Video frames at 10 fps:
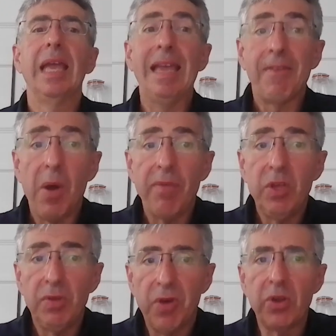If, however,
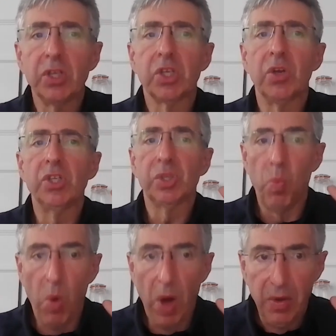you focus on just
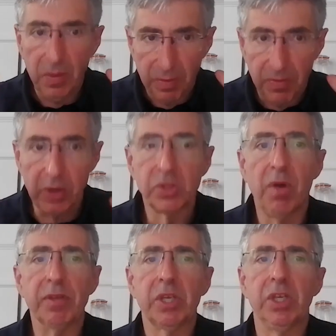one of those
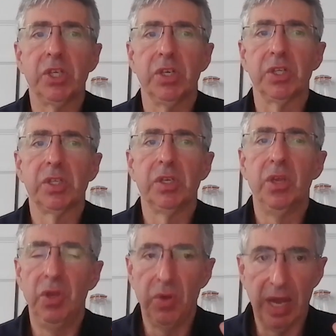conversations,
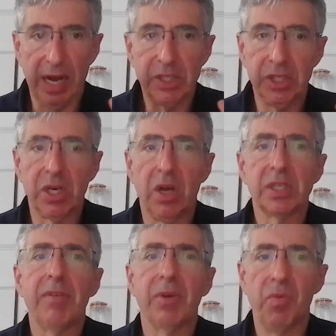you can actually start to
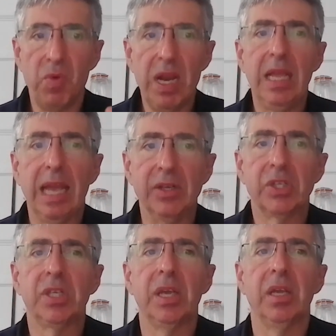have a really
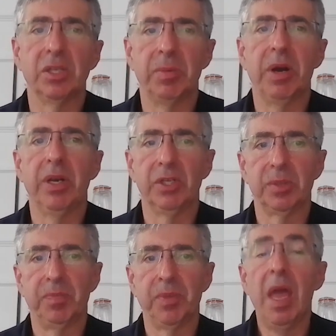interesting
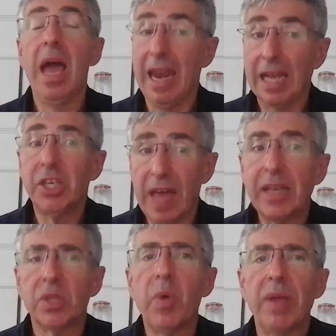experience. And actually, that
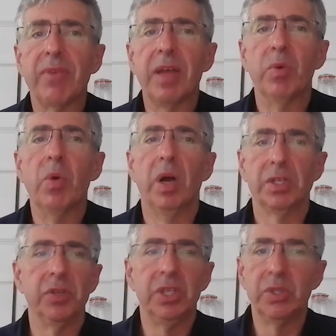is the way flavor works.
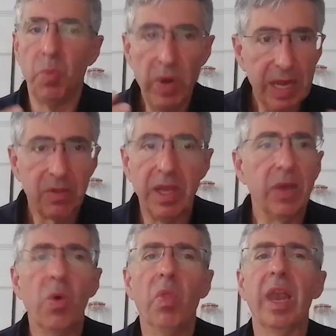There's this weird thing
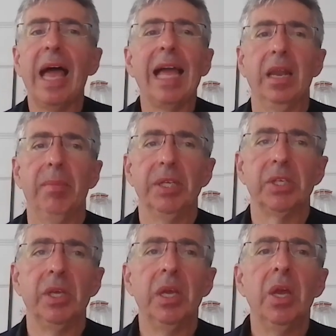called the Lang limit,
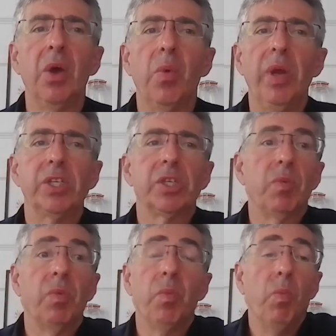which
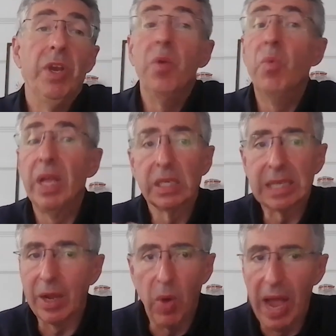we don't really
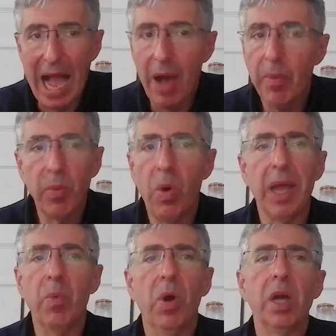understand quite how and why it
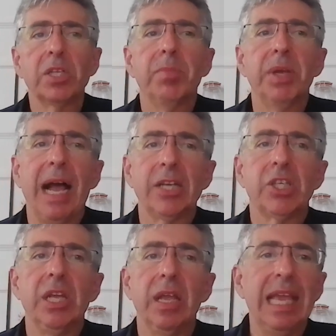works, but
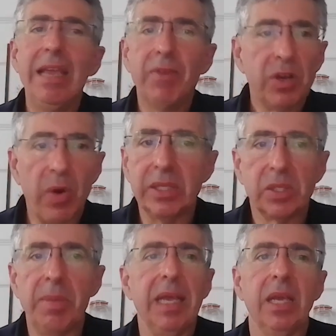actually, even great
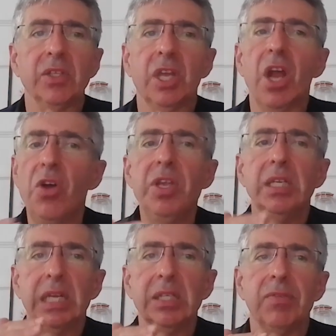sommeliers can only
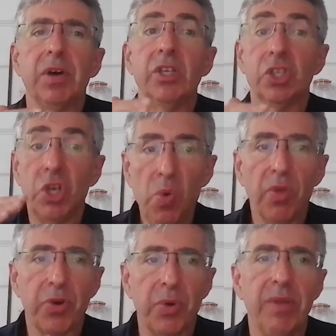identify 2 or
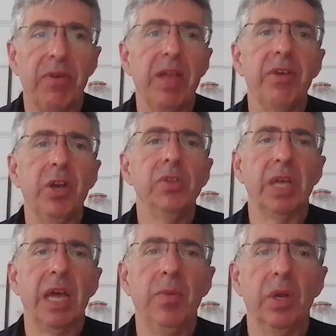3 flavor notes at
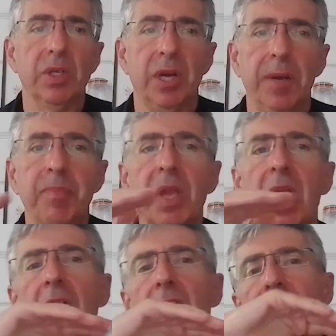any one time.
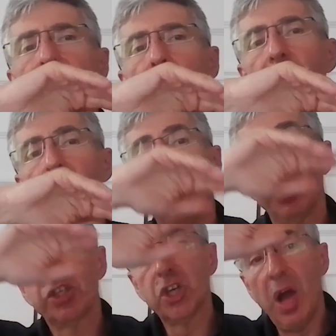So what you want
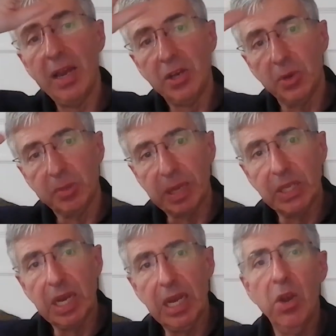to try and do is
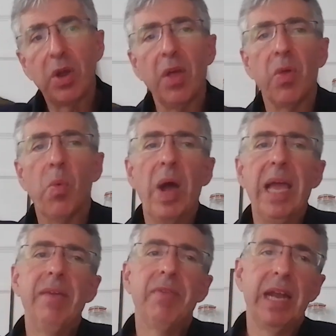basically look at the
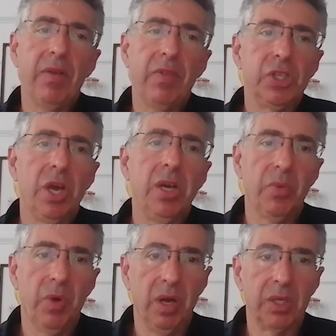wave and how the journey
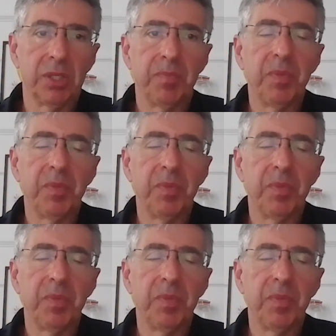works.